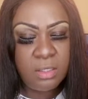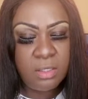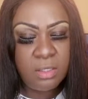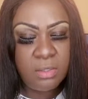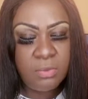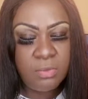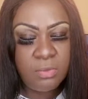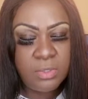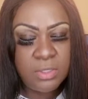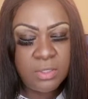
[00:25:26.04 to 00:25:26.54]

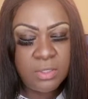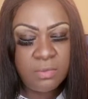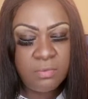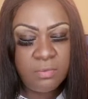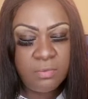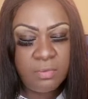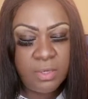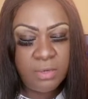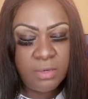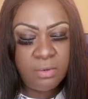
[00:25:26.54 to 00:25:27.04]
was
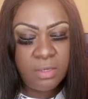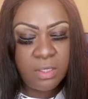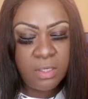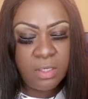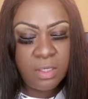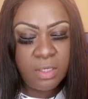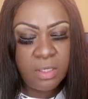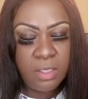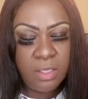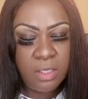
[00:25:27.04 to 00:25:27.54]
very
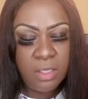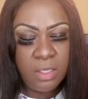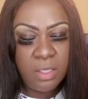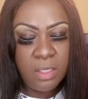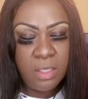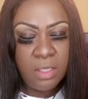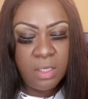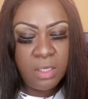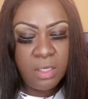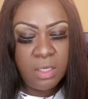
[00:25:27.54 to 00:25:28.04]

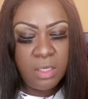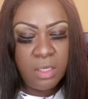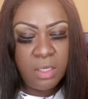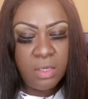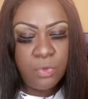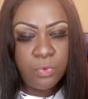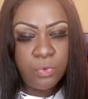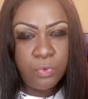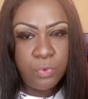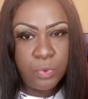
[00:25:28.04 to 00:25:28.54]

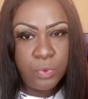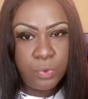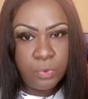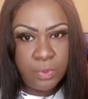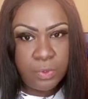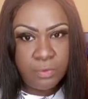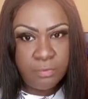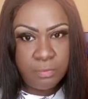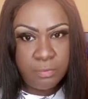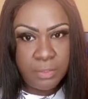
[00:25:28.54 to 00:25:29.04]
rude
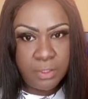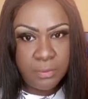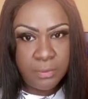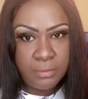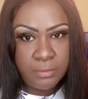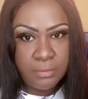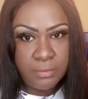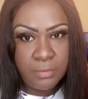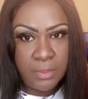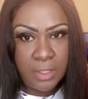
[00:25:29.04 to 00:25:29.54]
of me.
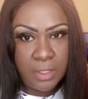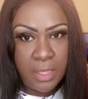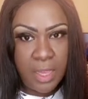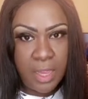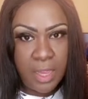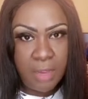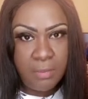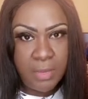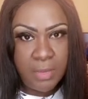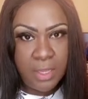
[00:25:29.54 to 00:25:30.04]
I
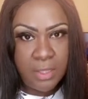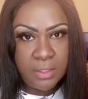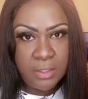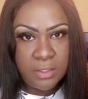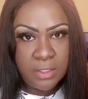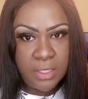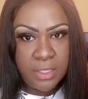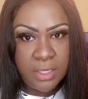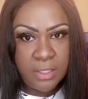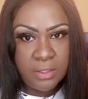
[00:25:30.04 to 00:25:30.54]

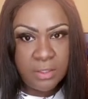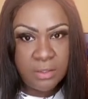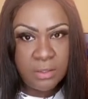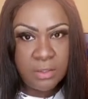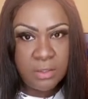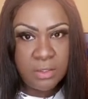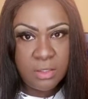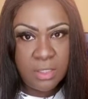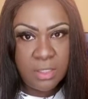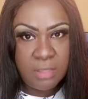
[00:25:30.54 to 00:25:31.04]
apologize.
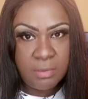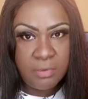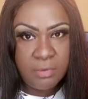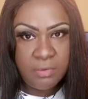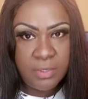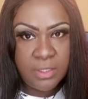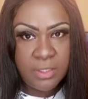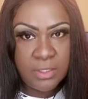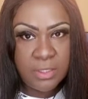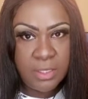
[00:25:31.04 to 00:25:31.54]
So let me
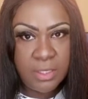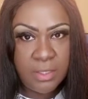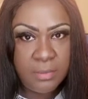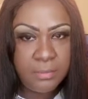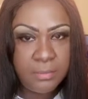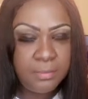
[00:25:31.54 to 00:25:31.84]
fix that.